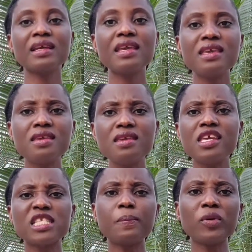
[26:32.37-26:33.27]
he
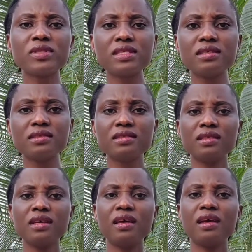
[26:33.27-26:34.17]
is putting
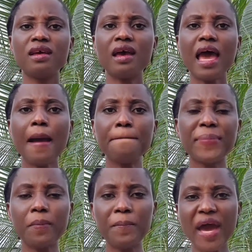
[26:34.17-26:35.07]
and
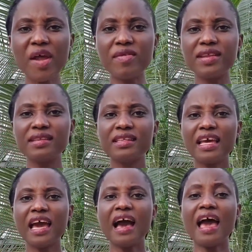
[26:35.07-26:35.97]
preparing
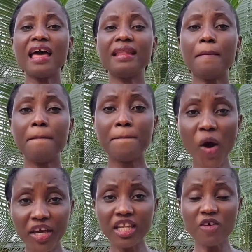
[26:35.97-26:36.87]

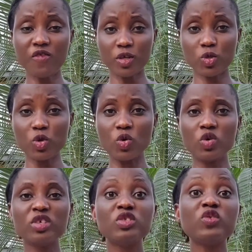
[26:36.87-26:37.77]
Burkina Faso
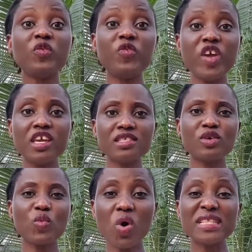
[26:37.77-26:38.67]
to face
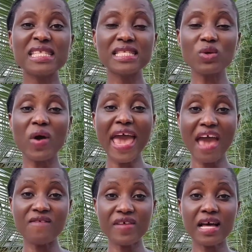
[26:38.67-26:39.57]

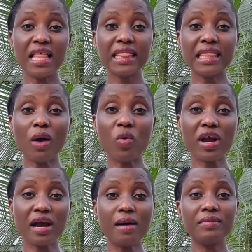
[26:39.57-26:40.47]
whatsoever that will
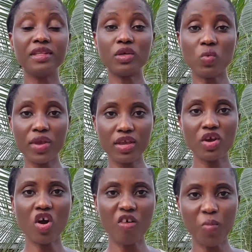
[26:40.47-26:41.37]
come the way
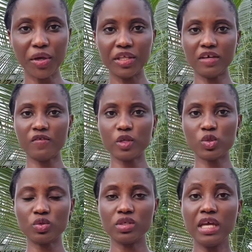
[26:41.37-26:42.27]
of Burkina Faso.